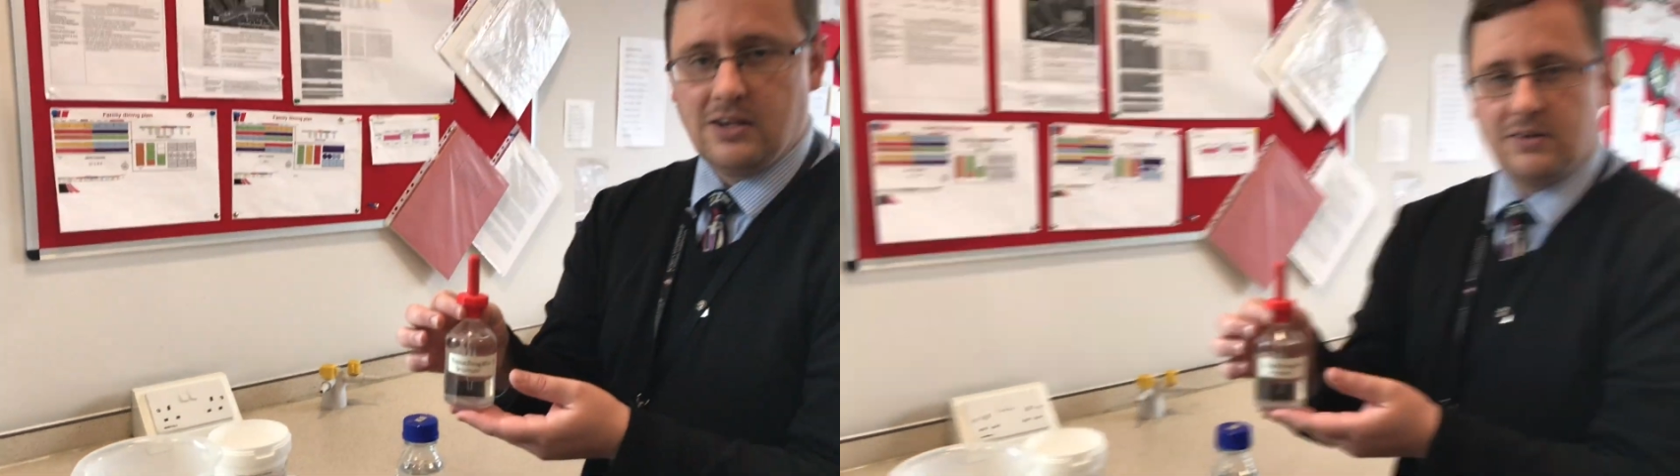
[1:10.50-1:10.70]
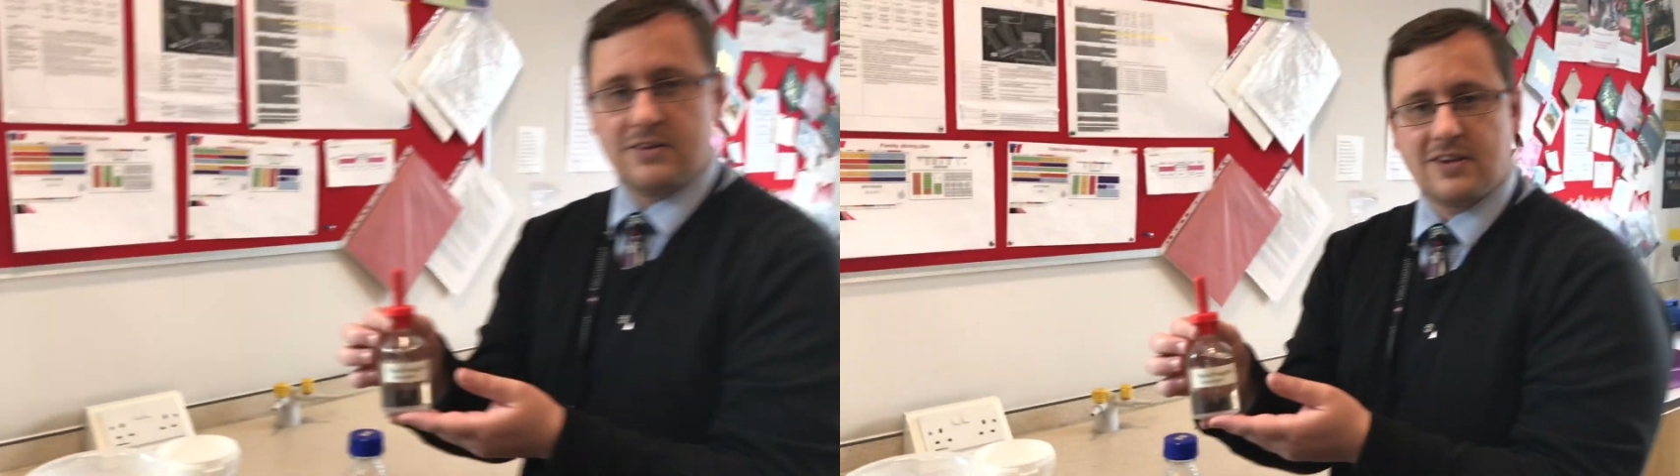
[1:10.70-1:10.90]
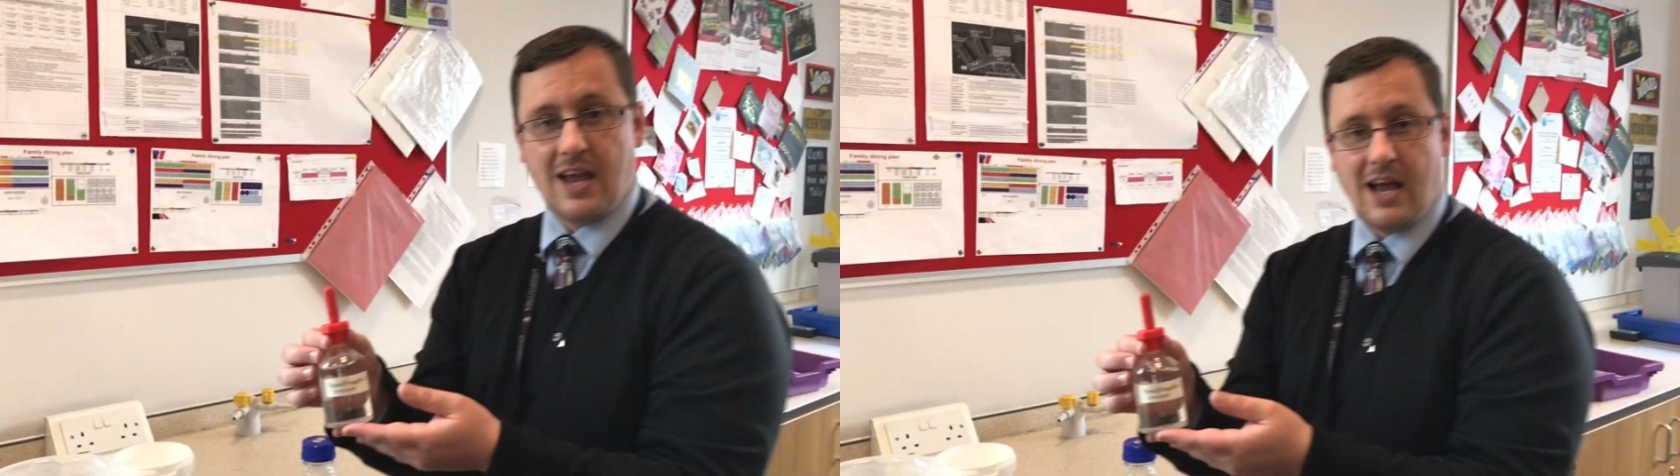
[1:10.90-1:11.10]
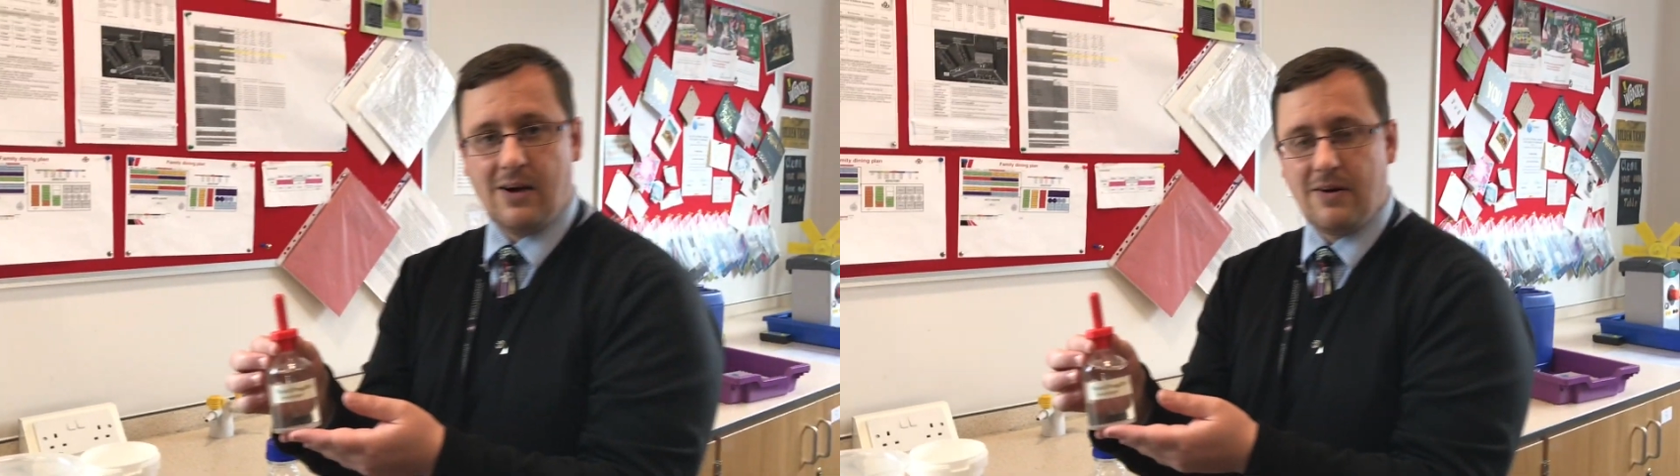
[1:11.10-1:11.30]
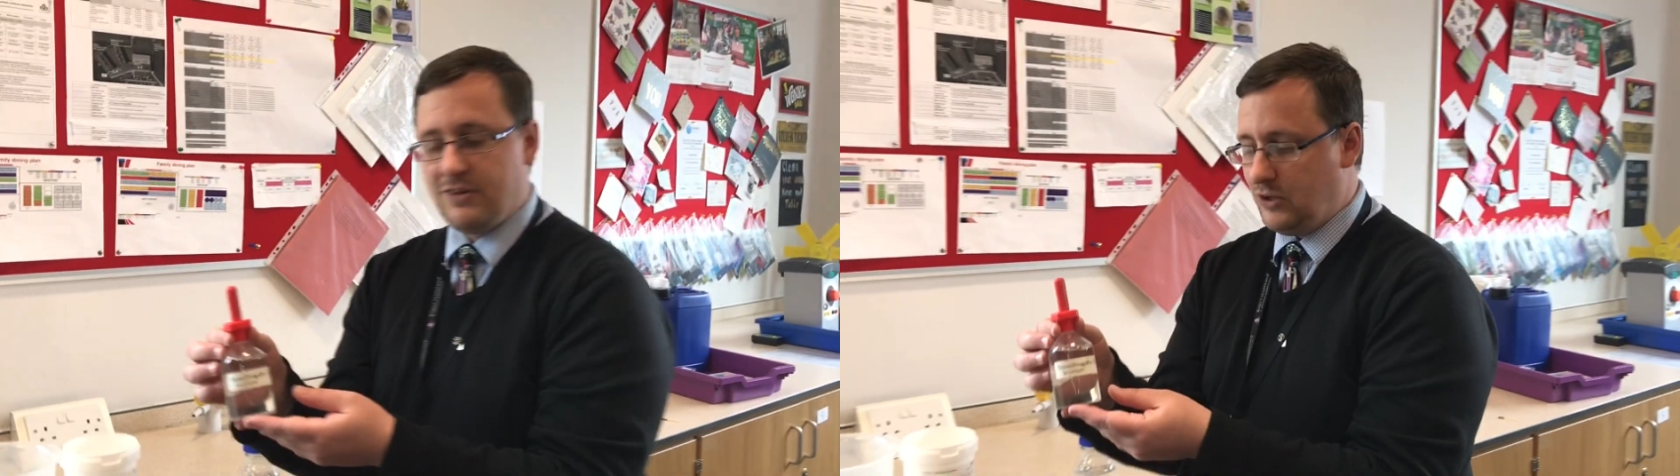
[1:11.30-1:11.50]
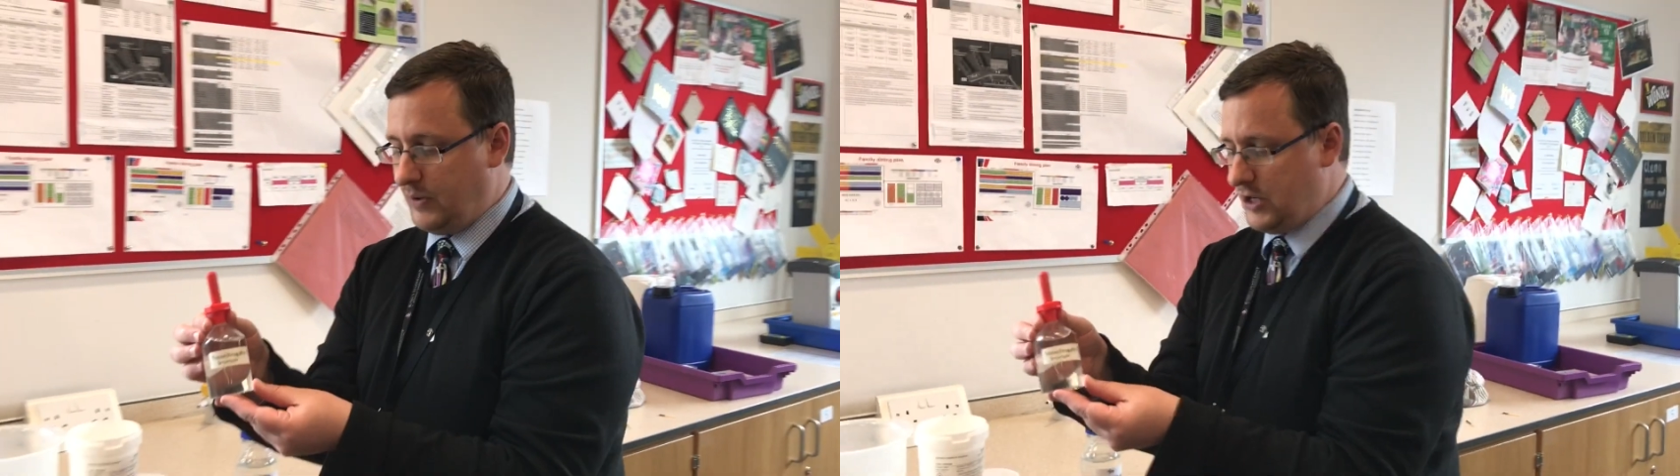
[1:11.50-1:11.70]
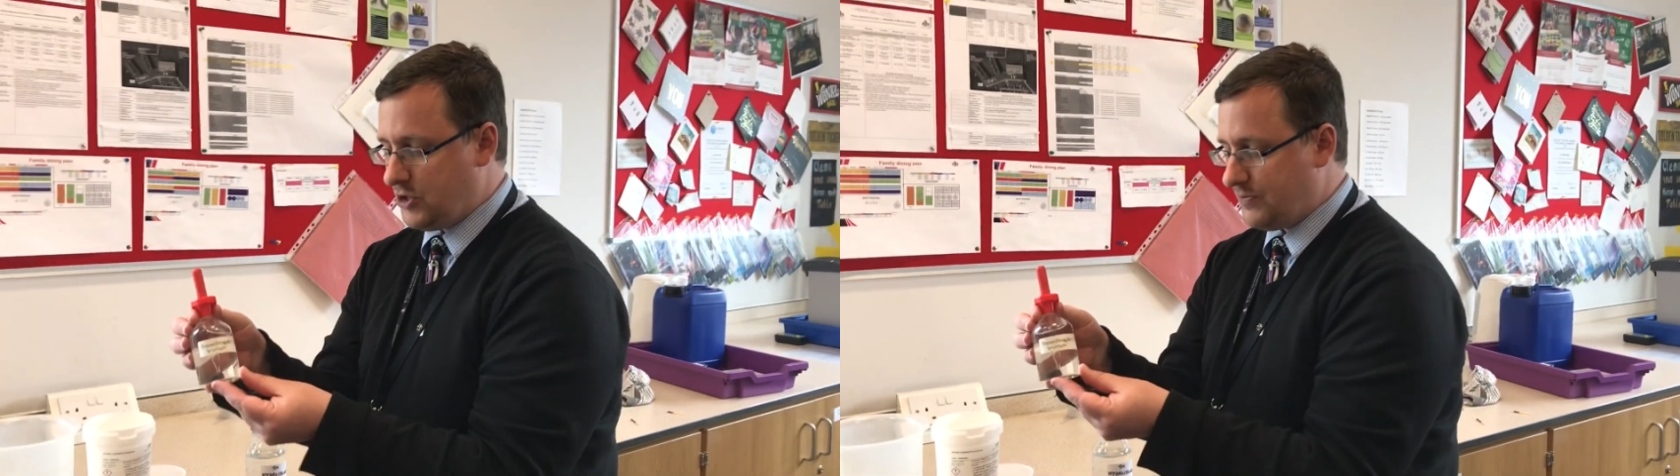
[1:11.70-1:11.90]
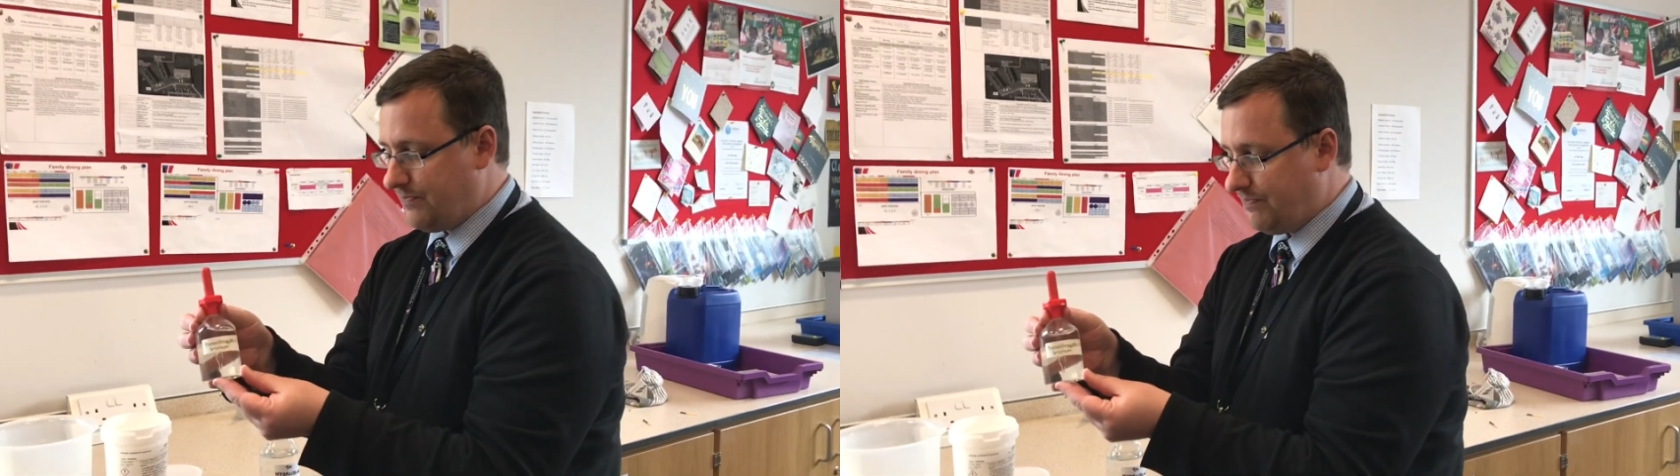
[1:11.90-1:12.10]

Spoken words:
you can say it however you wish.